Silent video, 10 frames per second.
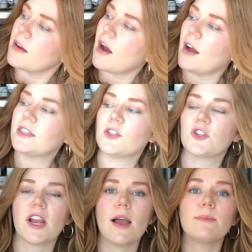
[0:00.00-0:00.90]

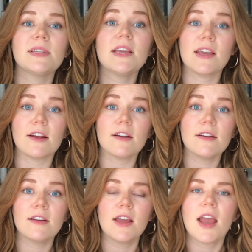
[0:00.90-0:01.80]
concentrate up to here,
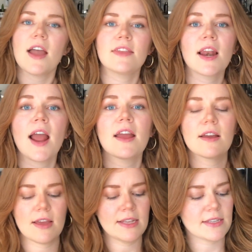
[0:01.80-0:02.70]
and then
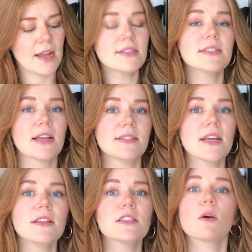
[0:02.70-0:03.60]
it's
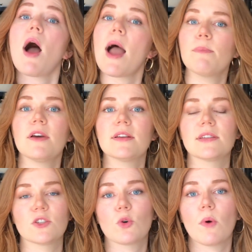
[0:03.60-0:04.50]
unscented, so I put
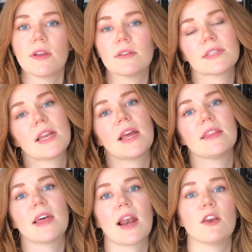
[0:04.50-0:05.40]
essential oils in
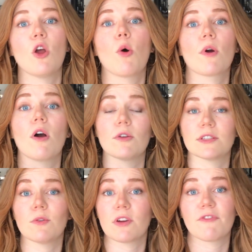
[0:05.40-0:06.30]
it that I know are
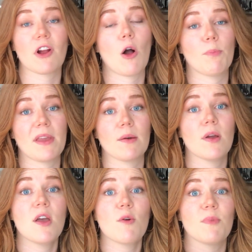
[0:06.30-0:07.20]
also good for helping
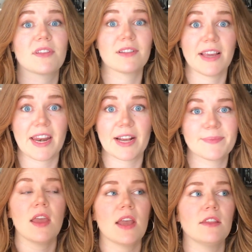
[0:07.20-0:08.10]
with
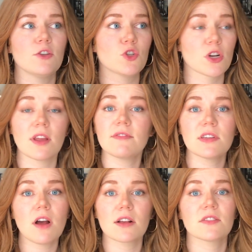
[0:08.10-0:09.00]
cleaning. In the journey of
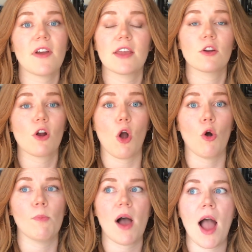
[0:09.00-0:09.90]
detoxifying your
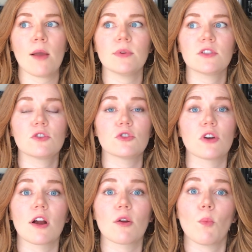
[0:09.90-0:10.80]
home, I would
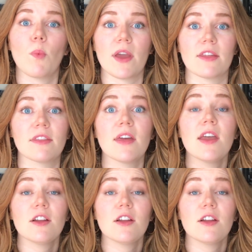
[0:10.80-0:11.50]
start with